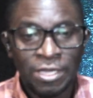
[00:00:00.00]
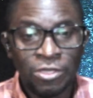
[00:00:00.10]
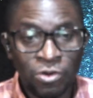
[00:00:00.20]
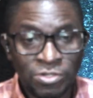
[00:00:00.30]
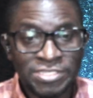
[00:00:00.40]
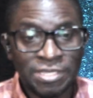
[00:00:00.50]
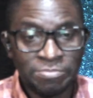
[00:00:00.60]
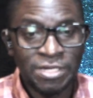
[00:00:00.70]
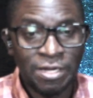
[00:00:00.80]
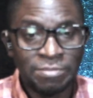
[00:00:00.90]
You know,
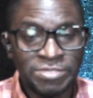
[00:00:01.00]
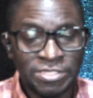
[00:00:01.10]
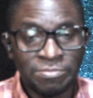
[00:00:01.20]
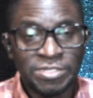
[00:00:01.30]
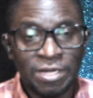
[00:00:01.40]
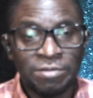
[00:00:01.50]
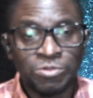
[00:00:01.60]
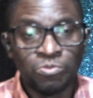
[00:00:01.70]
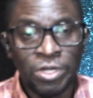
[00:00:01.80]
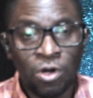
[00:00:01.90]

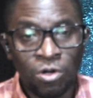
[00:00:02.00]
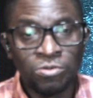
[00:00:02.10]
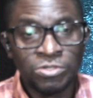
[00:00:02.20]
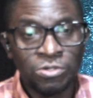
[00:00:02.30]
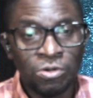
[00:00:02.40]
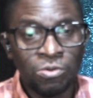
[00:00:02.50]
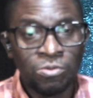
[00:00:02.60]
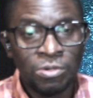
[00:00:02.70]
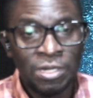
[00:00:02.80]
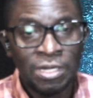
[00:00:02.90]
sometimes we
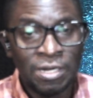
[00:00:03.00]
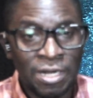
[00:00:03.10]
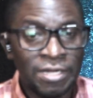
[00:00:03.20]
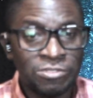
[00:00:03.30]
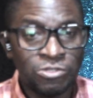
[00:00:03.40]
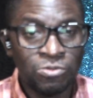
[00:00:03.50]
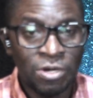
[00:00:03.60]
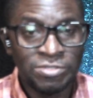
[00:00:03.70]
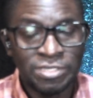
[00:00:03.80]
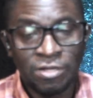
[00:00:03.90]
also lie to
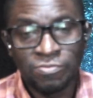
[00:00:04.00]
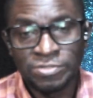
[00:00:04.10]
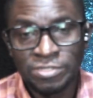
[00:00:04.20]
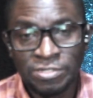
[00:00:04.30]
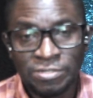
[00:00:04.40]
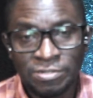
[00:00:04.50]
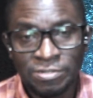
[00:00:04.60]
ourselves.